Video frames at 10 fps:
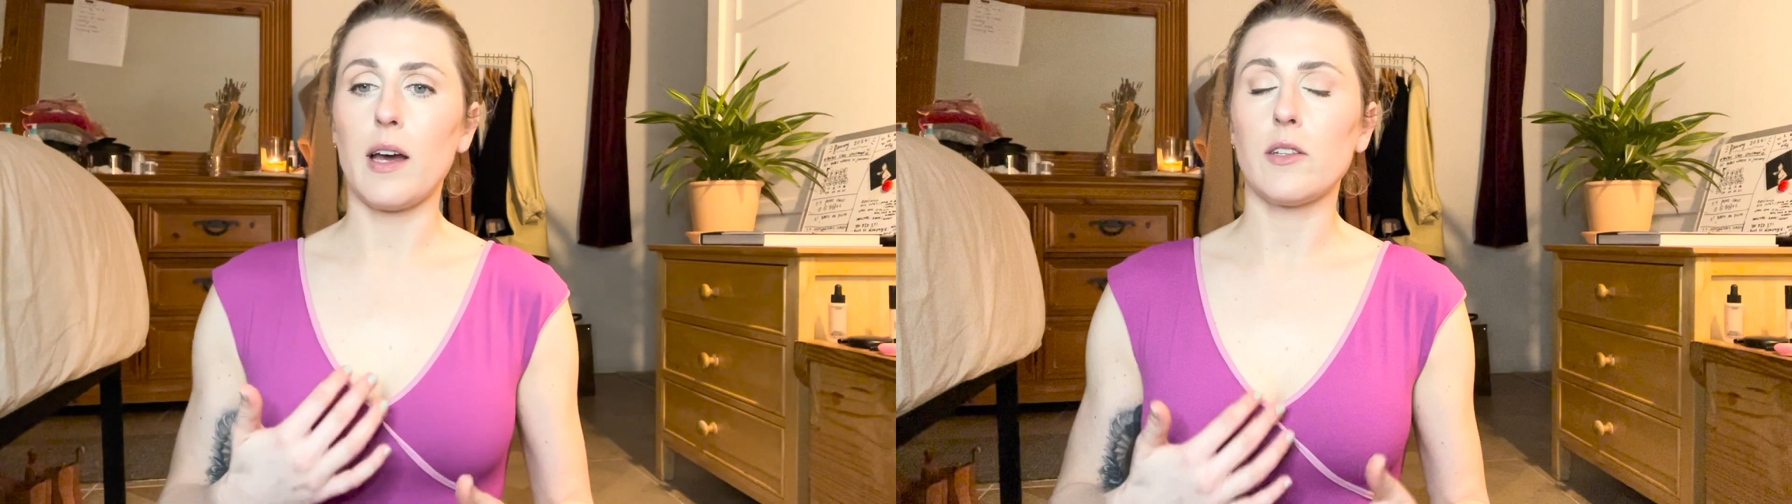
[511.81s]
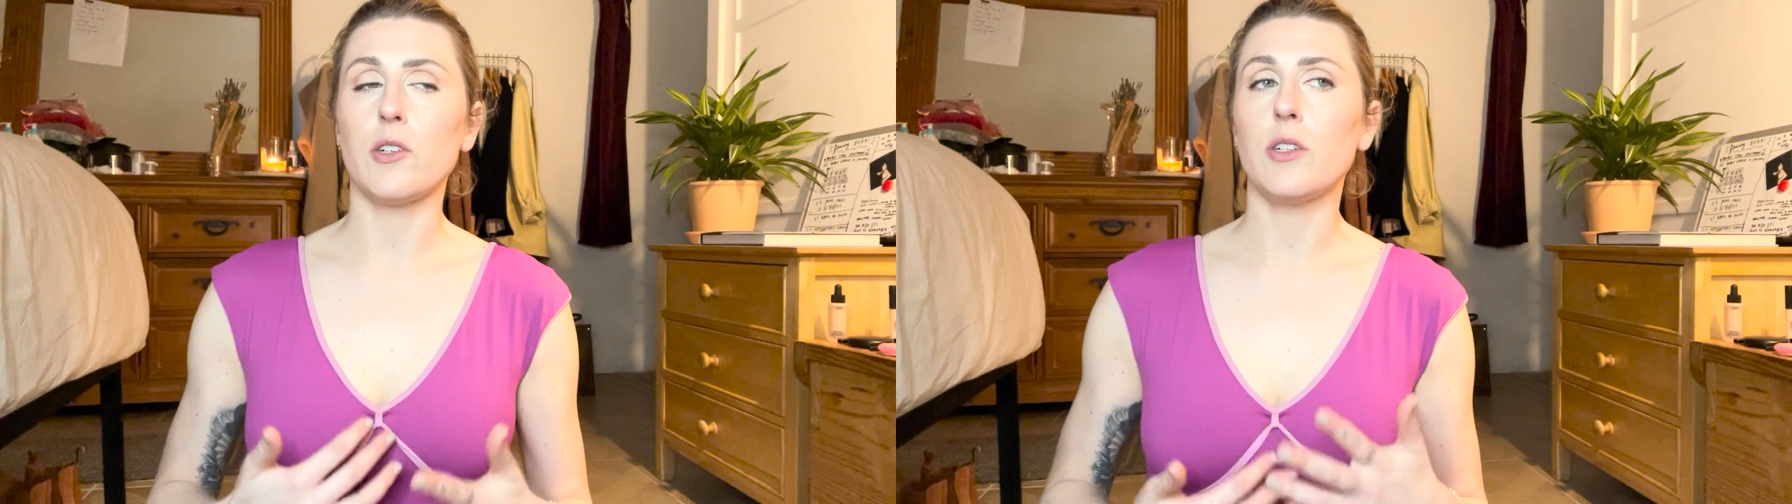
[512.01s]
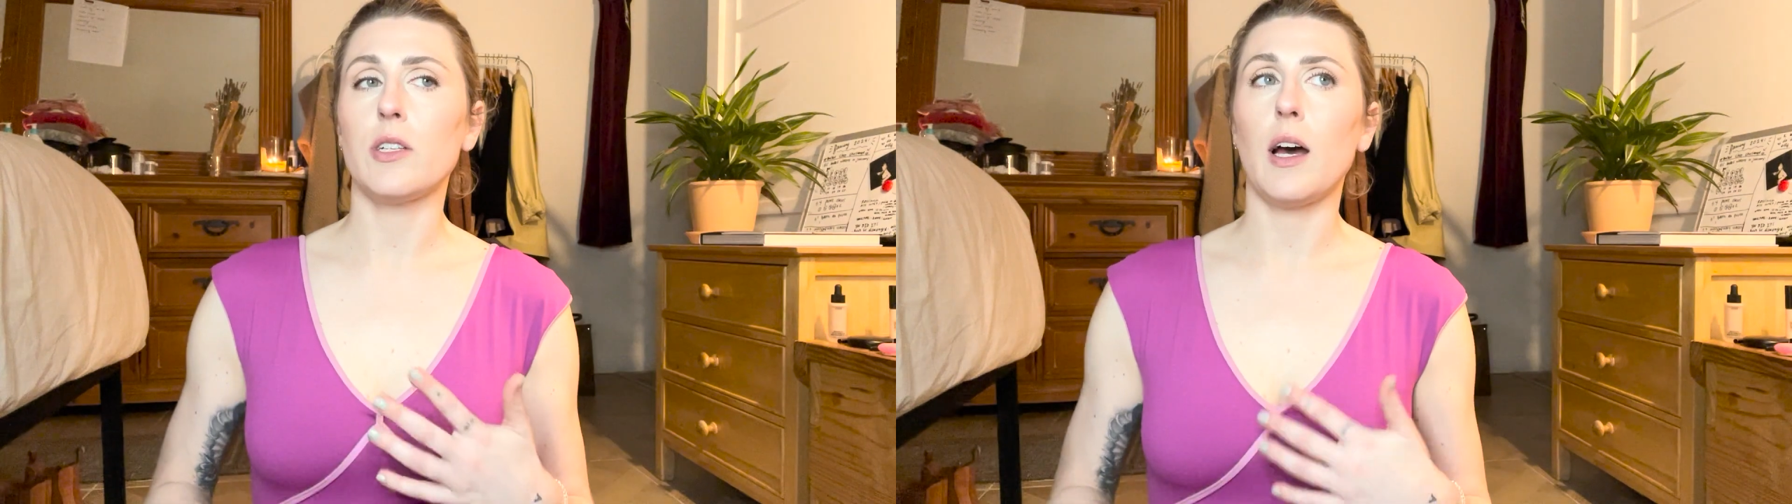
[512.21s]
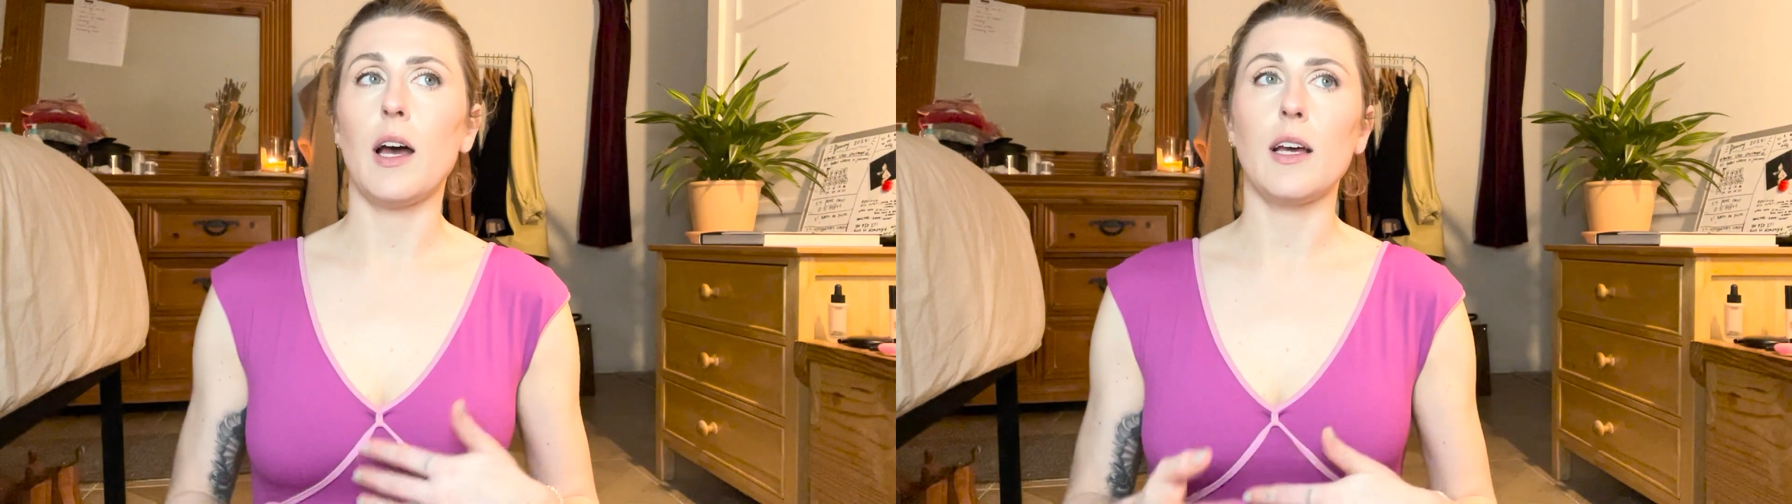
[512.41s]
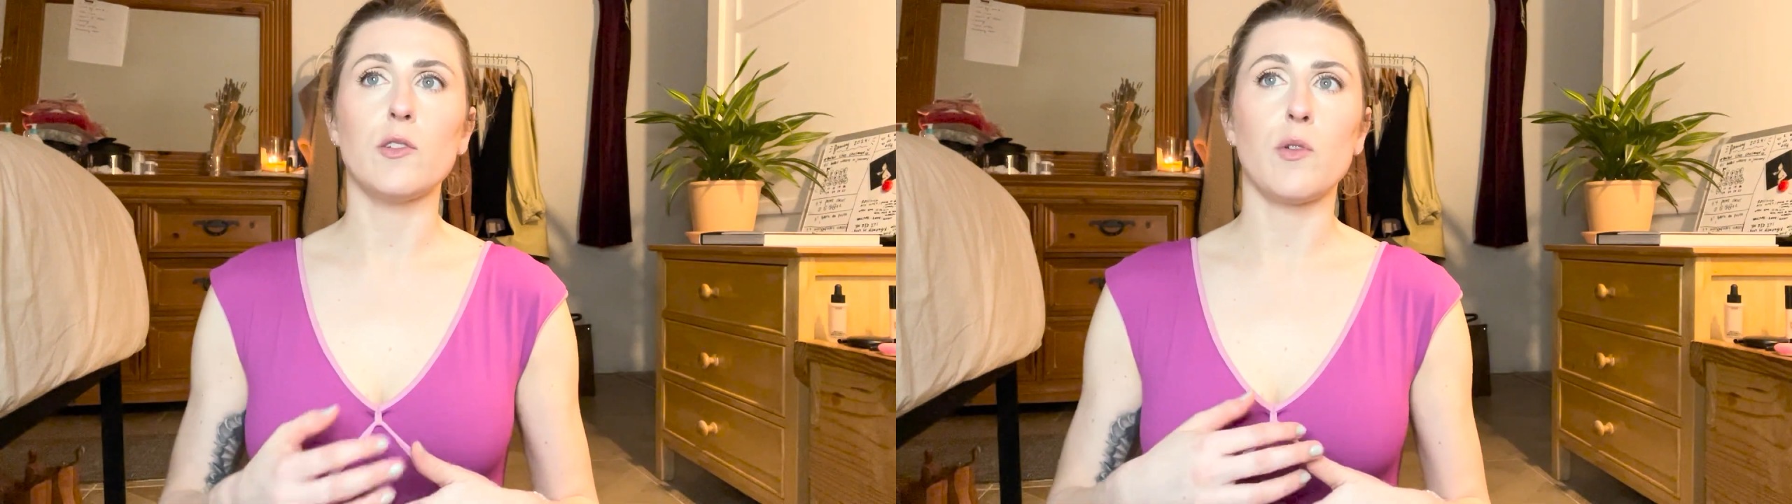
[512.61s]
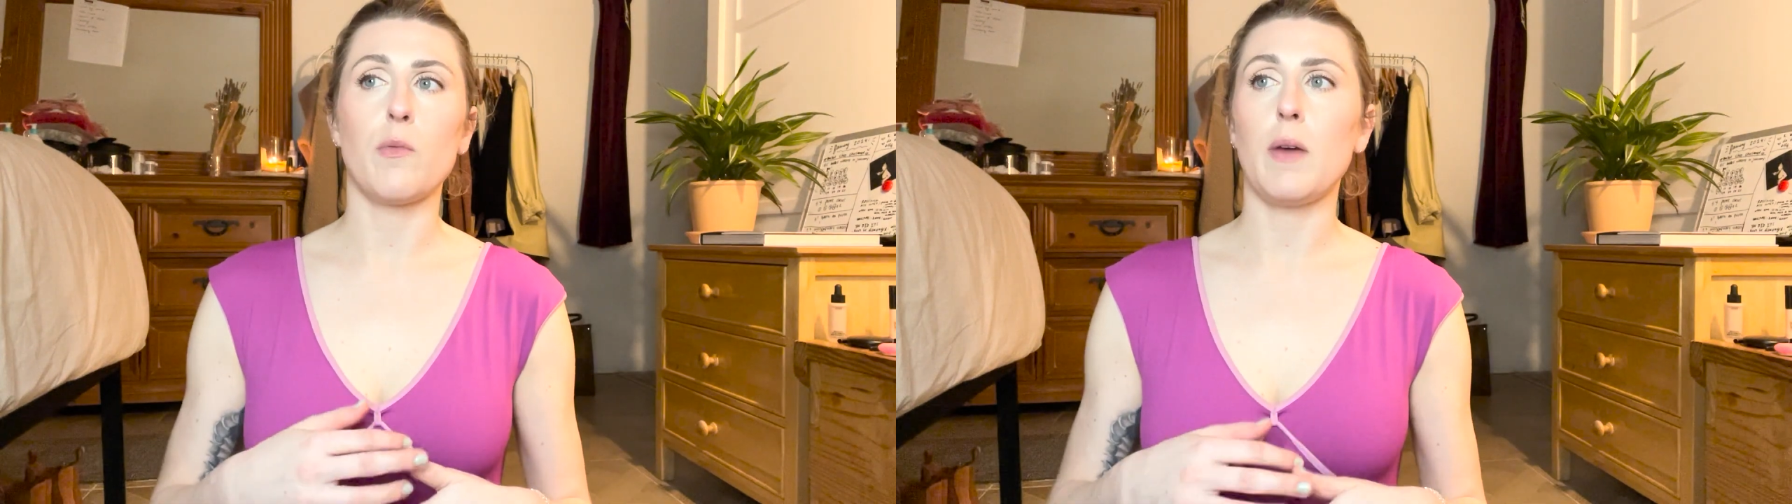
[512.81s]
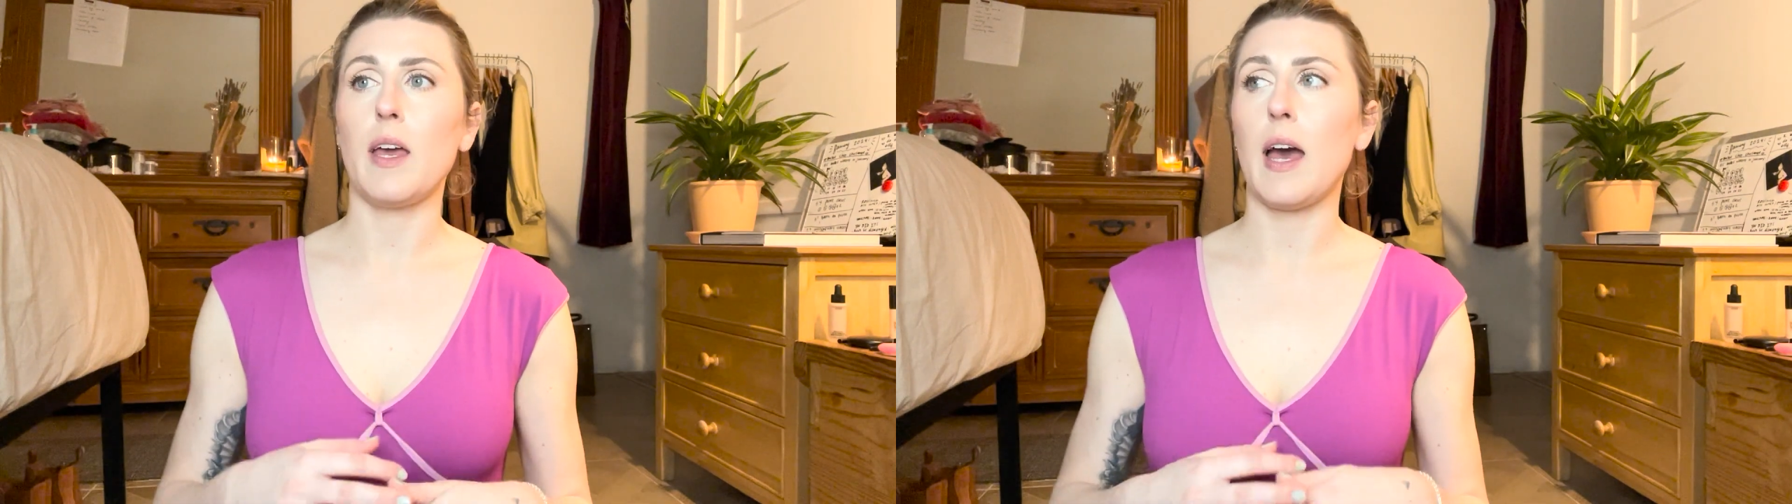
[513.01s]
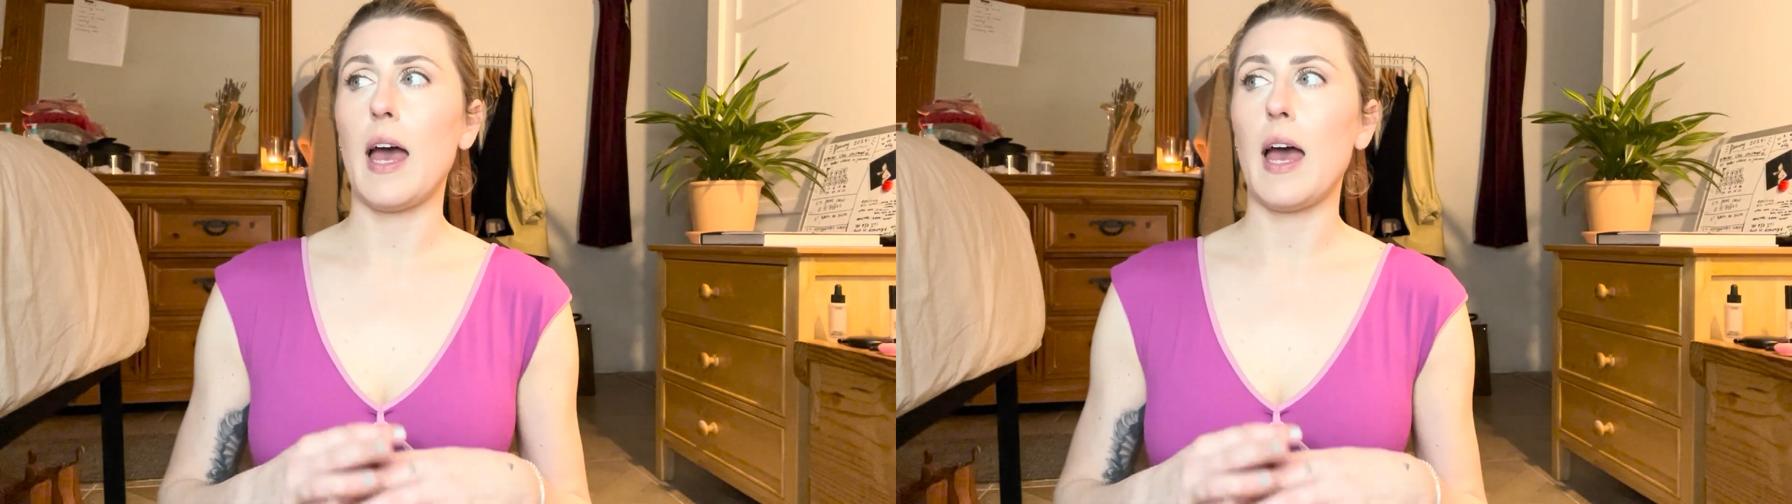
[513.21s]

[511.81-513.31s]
exercise with me